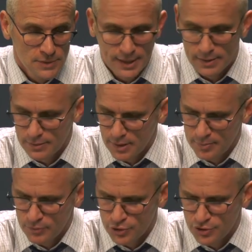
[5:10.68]
Yeah,
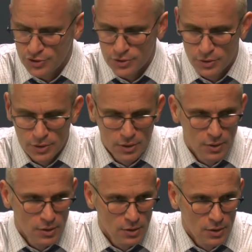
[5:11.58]
we just,
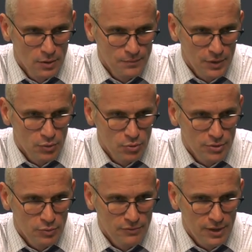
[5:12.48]
you know,
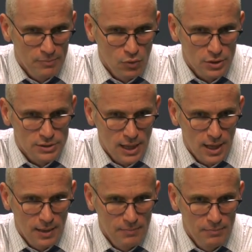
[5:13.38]
we've had more
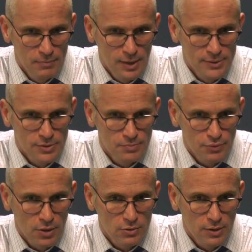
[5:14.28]
time as a
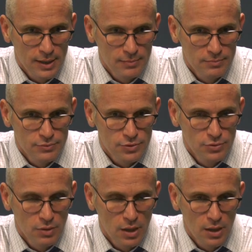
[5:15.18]
program
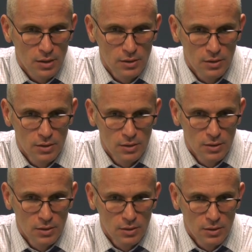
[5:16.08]
to
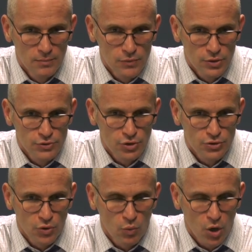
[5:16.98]

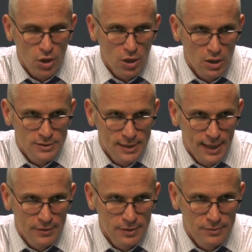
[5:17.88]
work hard
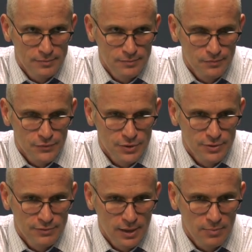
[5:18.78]
together, to
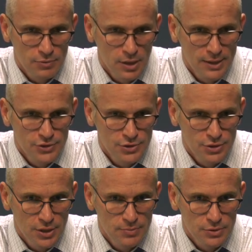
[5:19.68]
develop
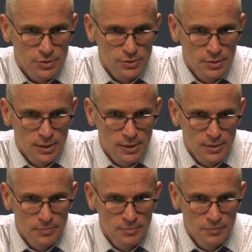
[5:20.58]
relationships, you